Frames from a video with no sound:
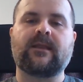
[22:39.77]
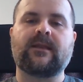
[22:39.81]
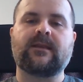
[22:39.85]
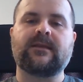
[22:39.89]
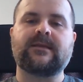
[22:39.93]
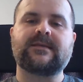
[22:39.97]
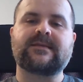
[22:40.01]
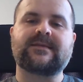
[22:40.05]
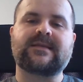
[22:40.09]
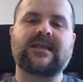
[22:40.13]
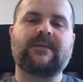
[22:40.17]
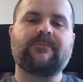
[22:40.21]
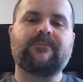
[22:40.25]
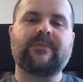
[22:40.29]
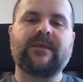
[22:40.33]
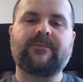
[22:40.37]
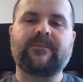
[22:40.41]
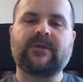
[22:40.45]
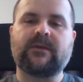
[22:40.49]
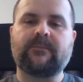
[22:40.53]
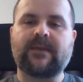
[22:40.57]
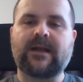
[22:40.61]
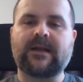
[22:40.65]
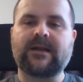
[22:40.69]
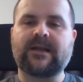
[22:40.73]
Some
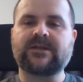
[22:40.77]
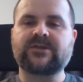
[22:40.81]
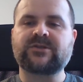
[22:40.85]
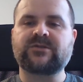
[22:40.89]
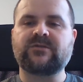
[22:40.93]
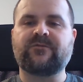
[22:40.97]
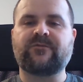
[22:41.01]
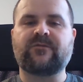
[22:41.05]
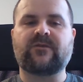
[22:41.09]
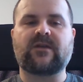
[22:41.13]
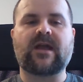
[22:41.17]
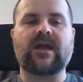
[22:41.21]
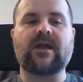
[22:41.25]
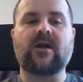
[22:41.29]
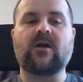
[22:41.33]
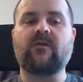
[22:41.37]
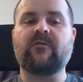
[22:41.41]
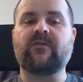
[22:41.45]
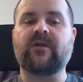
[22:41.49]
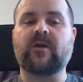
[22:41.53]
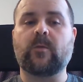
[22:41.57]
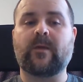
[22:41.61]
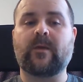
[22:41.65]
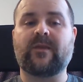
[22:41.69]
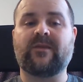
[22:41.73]
people managed to fly
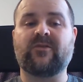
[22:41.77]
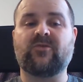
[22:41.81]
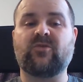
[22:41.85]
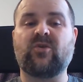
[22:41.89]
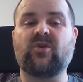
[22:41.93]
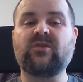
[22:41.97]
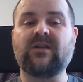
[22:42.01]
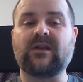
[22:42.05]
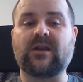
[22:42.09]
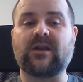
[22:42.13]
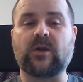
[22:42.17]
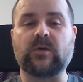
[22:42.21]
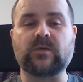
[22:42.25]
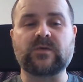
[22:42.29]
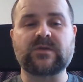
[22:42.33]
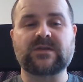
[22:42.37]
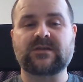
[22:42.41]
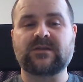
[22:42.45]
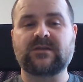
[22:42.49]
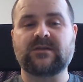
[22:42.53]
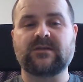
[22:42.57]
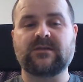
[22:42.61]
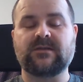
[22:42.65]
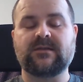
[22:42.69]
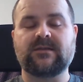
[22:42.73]
over with
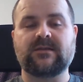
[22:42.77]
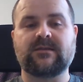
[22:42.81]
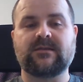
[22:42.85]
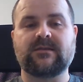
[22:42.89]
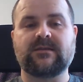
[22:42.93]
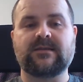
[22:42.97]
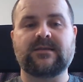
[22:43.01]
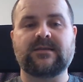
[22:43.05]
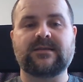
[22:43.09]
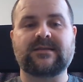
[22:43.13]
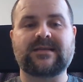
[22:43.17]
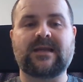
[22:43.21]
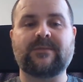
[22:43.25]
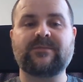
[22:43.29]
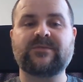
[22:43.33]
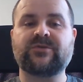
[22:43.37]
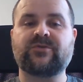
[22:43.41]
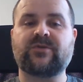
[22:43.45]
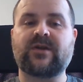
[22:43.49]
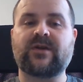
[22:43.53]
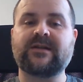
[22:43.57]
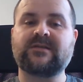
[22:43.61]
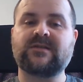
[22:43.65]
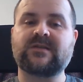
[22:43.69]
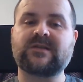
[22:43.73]
rogolos. Some
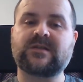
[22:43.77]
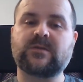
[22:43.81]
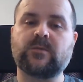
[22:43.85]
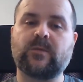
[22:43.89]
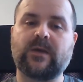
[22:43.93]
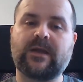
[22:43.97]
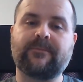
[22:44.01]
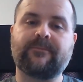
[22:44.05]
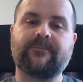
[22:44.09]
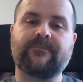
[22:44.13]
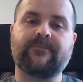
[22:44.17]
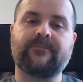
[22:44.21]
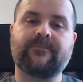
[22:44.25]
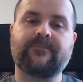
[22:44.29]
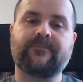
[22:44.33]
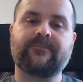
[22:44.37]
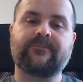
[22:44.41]
tried to swim.